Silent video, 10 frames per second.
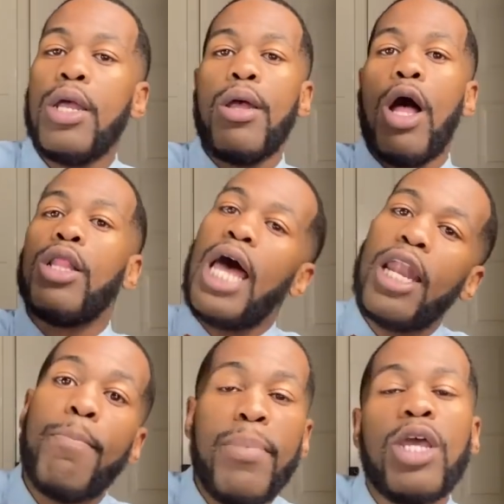a lot
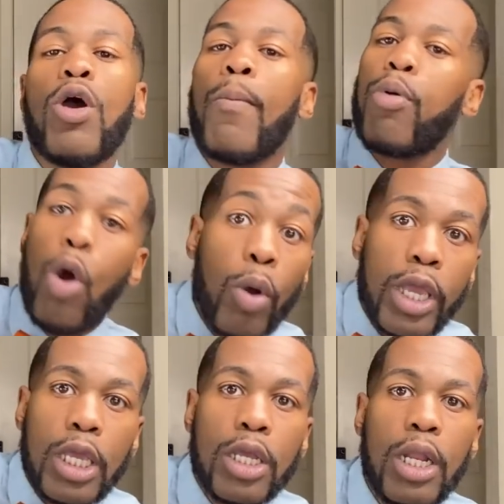of men are
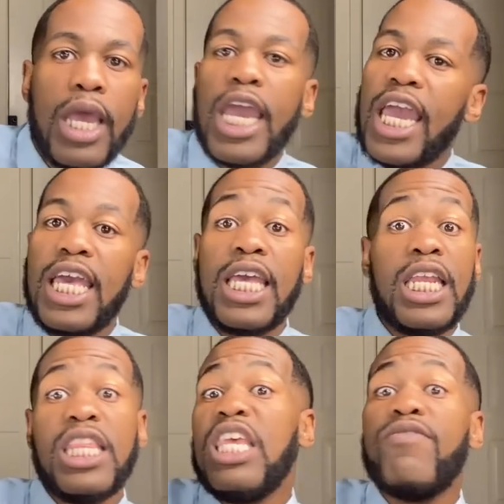broken, and
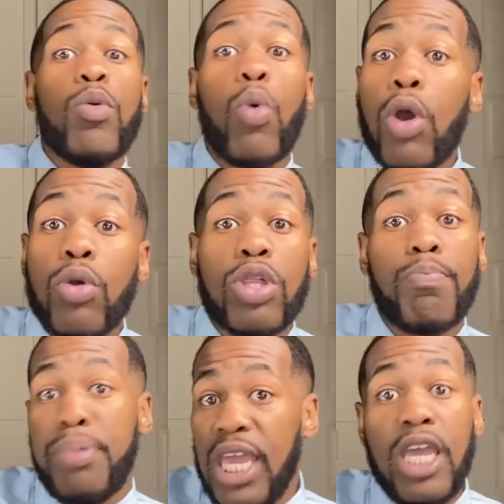it's even worse
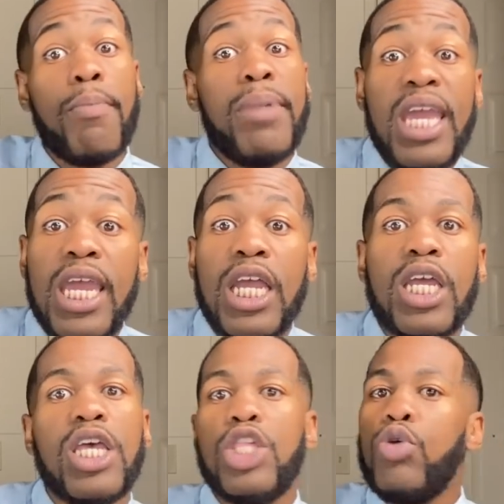being a man
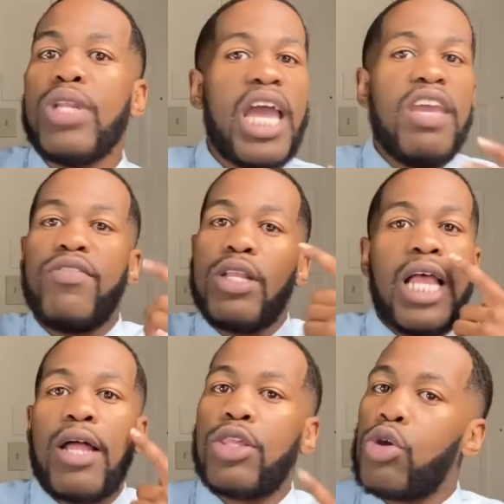because you're not even
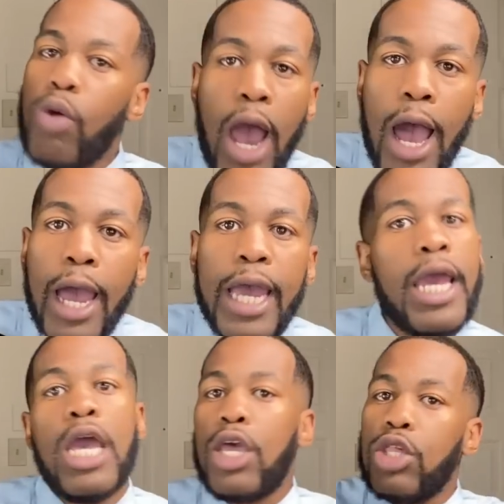allowed to cry
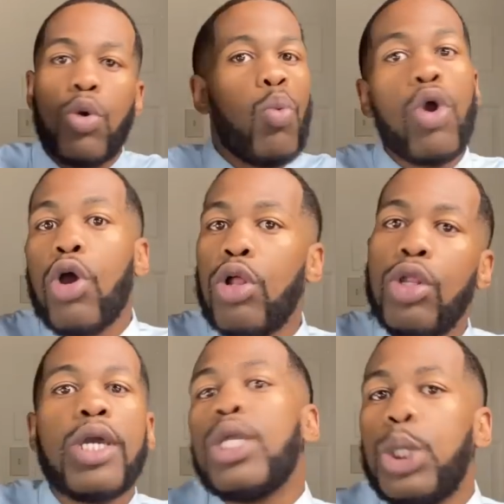because the world
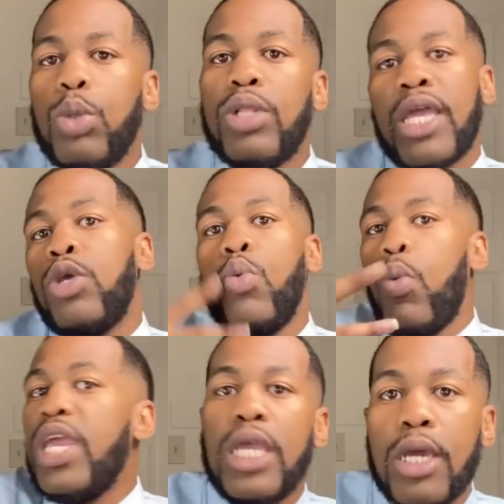look at you like you
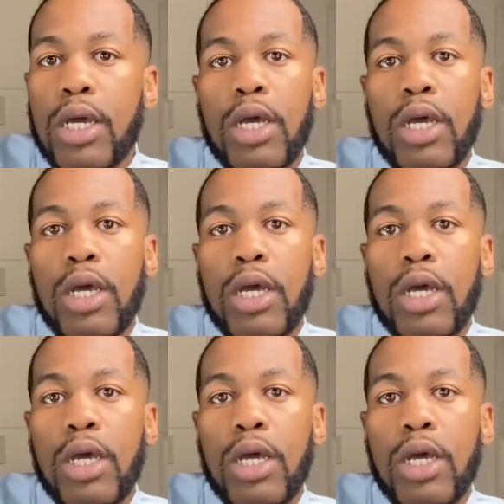weak.